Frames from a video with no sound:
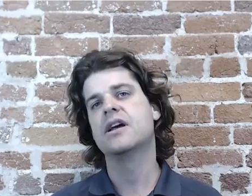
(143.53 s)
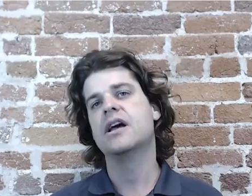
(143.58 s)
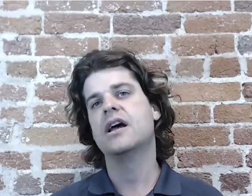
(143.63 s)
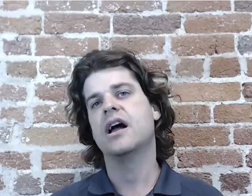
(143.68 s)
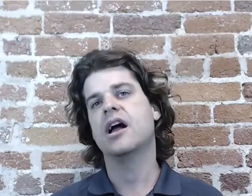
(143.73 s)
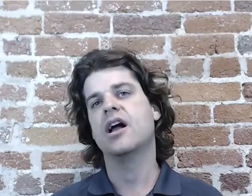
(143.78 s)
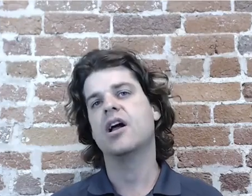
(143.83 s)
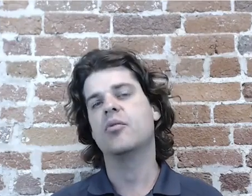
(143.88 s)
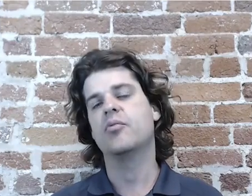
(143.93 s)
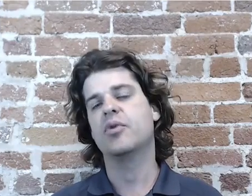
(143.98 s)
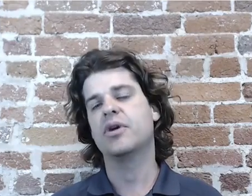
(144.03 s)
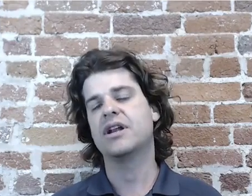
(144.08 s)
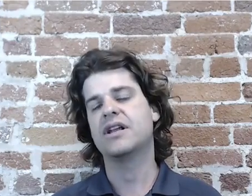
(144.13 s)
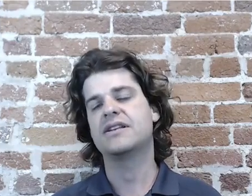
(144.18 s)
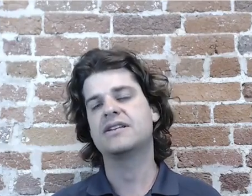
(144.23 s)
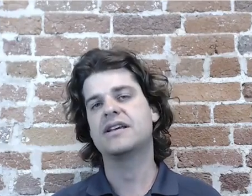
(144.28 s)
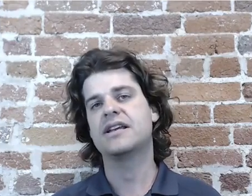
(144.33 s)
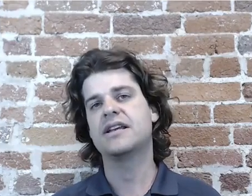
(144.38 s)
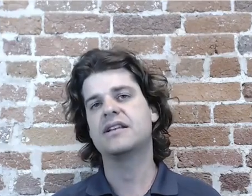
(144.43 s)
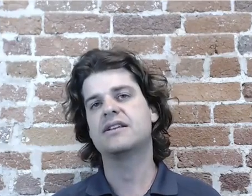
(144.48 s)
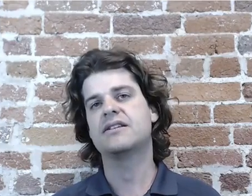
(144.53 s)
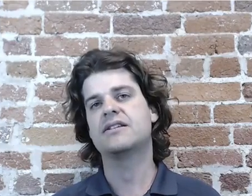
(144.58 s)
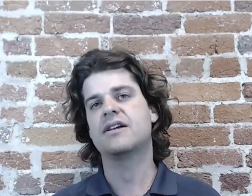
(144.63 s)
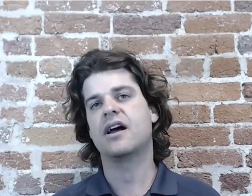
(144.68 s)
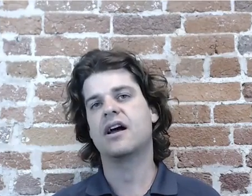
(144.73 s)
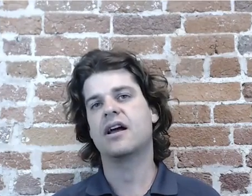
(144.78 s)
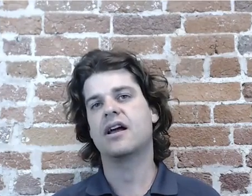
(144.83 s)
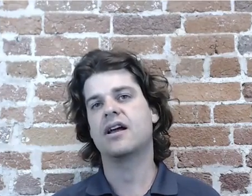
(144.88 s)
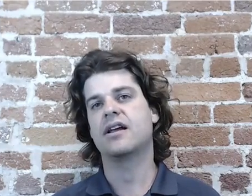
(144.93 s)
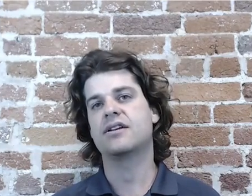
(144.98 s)
but it did
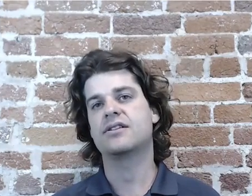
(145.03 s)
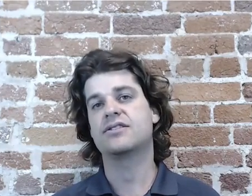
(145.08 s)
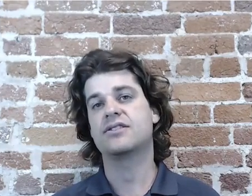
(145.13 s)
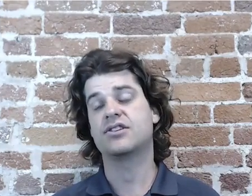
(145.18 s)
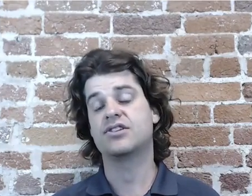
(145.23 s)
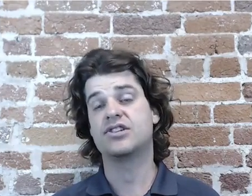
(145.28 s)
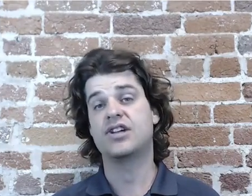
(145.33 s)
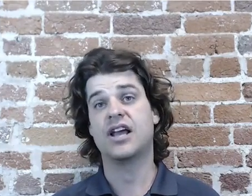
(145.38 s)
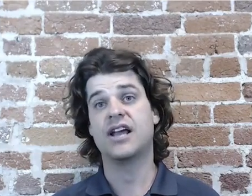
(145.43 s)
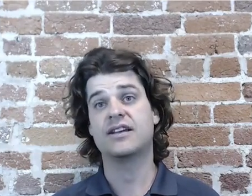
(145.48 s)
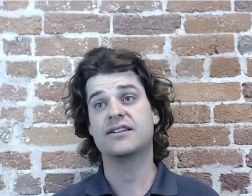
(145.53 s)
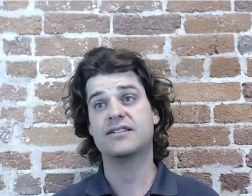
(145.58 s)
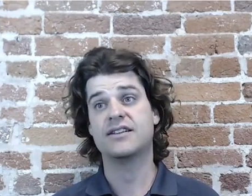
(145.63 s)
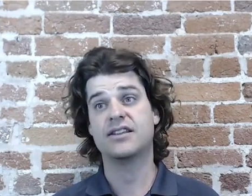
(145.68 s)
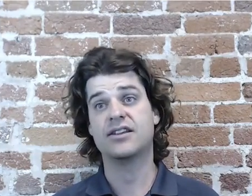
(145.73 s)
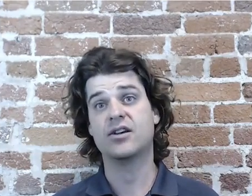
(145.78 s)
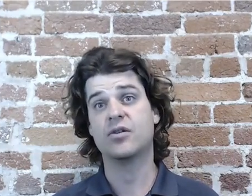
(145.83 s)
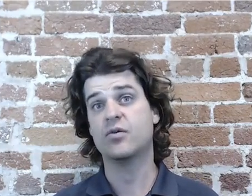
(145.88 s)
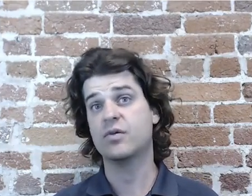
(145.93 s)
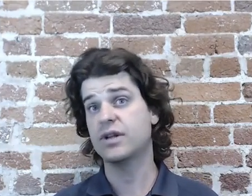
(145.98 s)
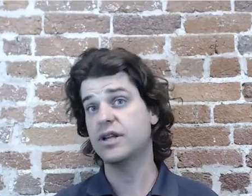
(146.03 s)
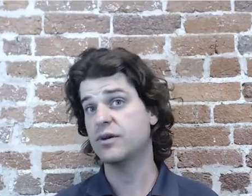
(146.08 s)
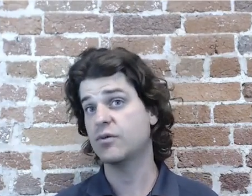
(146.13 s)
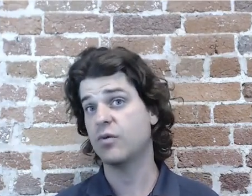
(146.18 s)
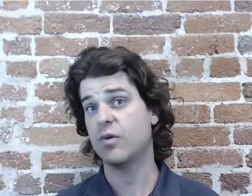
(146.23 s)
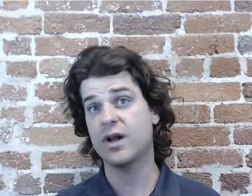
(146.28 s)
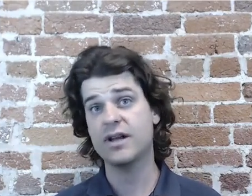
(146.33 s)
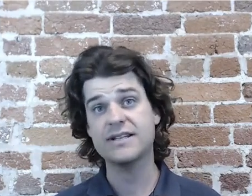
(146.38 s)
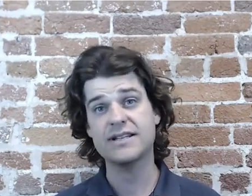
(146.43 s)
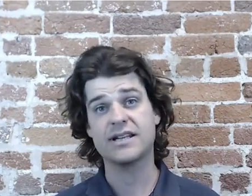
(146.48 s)
suggest that there really
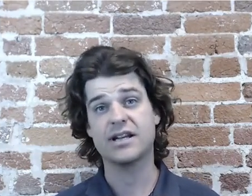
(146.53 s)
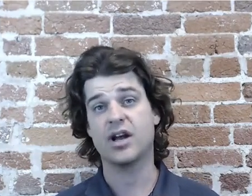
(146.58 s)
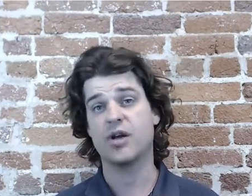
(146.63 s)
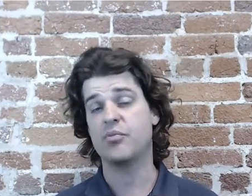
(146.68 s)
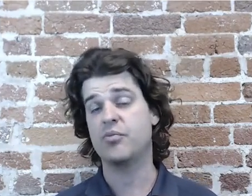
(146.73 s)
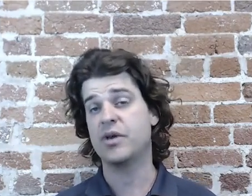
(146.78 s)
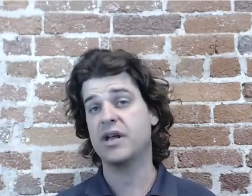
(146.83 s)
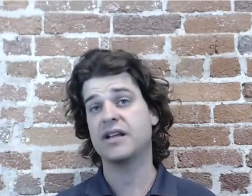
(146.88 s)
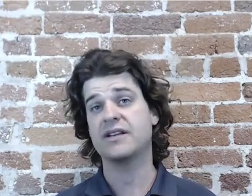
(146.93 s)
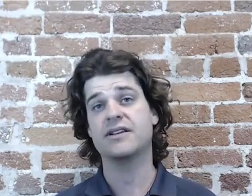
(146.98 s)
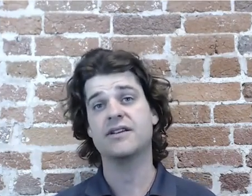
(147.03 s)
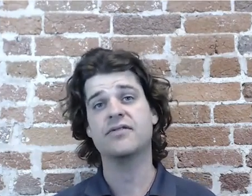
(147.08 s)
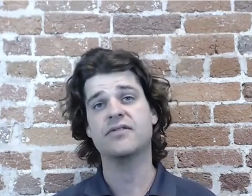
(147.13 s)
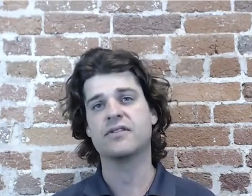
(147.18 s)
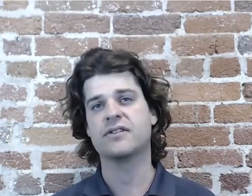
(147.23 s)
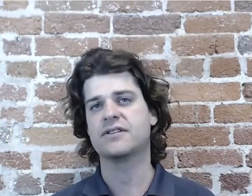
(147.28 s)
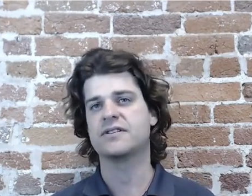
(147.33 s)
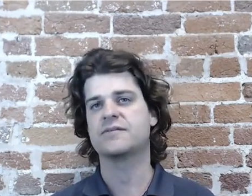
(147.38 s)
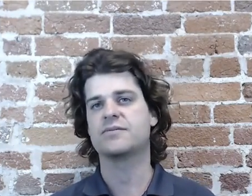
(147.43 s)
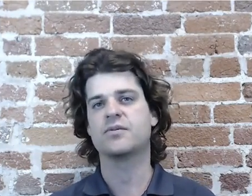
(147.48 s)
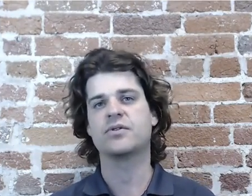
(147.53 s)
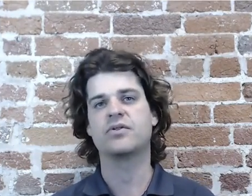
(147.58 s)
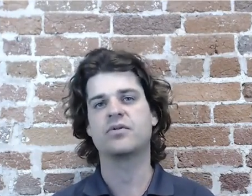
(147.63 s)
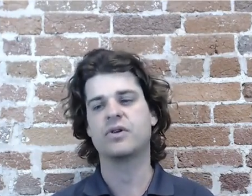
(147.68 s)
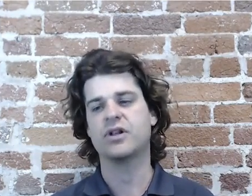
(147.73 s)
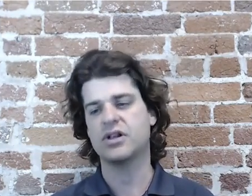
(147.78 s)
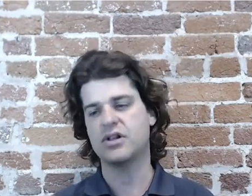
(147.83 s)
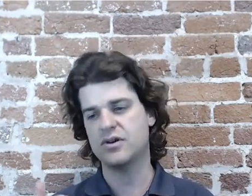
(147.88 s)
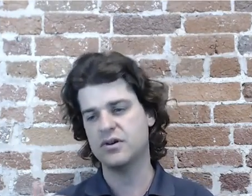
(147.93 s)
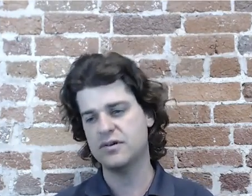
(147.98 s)
wasn't a big difference
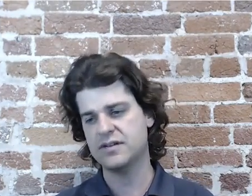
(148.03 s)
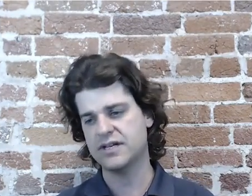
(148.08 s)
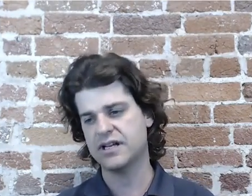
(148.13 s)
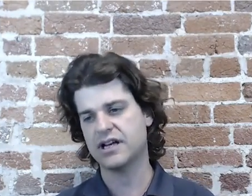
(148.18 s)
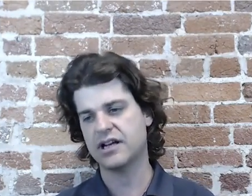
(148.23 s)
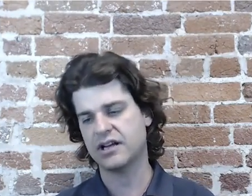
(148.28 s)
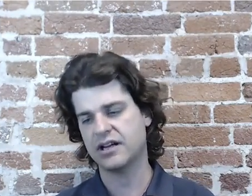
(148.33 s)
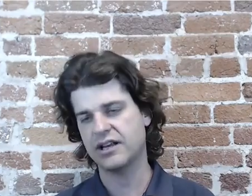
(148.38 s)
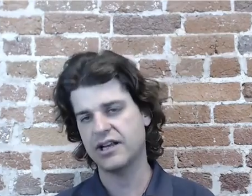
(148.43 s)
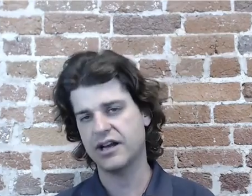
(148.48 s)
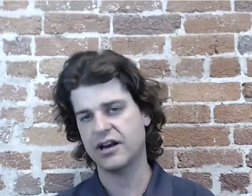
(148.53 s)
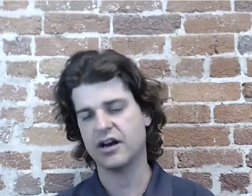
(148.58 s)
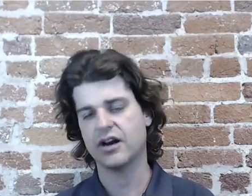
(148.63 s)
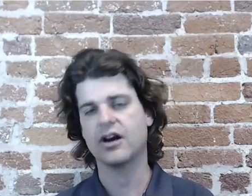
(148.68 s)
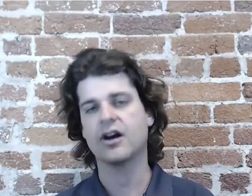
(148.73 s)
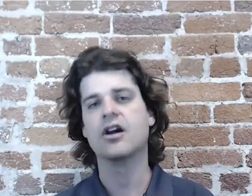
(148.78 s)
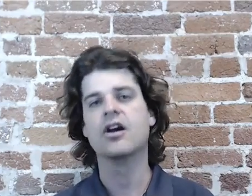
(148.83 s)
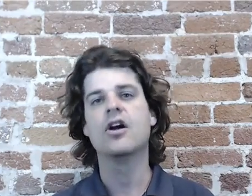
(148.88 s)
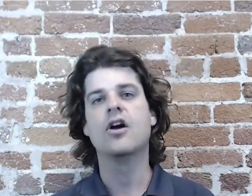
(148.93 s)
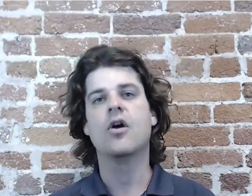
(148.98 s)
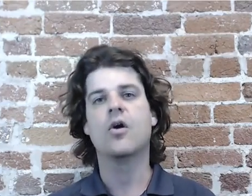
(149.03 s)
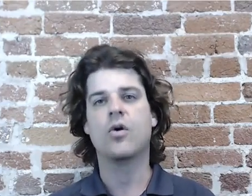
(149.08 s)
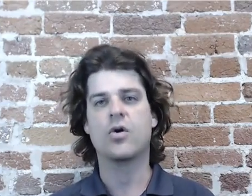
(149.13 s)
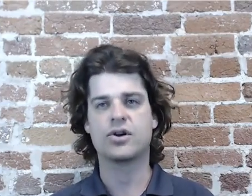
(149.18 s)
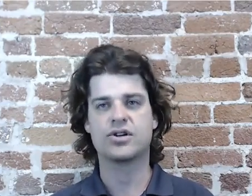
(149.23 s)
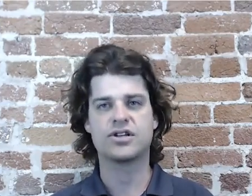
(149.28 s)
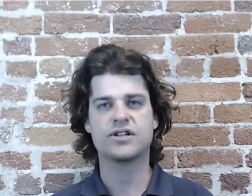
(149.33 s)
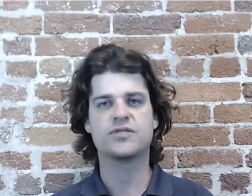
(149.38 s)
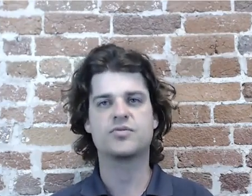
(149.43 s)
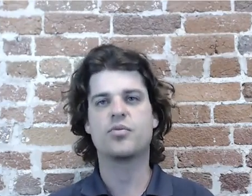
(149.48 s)
between using a clicker or
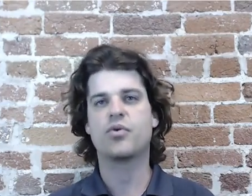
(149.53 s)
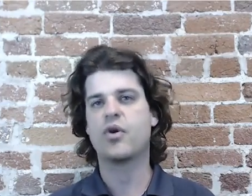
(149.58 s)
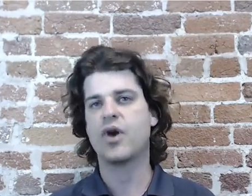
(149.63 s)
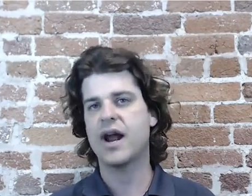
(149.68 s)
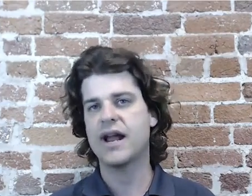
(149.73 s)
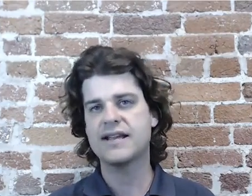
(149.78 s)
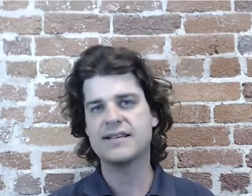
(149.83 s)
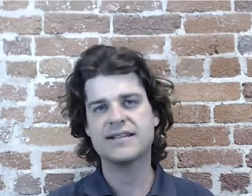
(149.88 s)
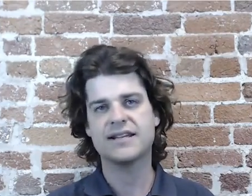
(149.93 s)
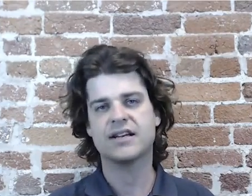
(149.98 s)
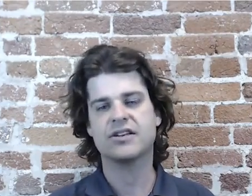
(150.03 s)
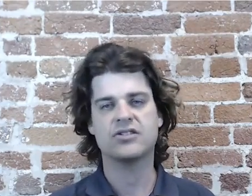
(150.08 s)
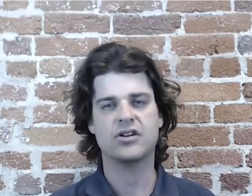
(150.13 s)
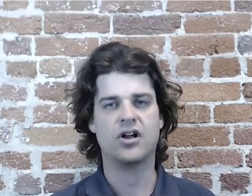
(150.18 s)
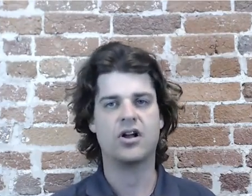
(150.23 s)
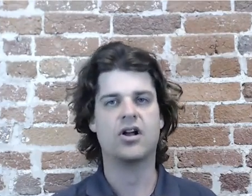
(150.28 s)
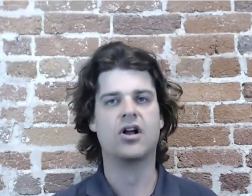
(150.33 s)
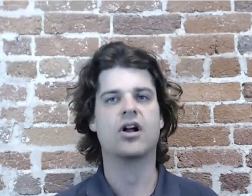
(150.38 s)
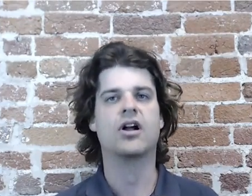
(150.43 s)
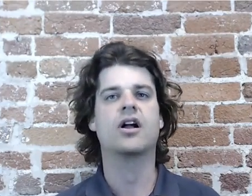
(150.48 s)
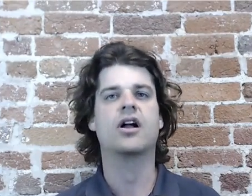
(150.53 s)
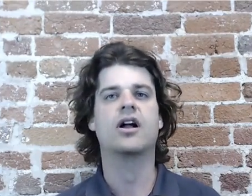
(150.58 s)
just praising a dog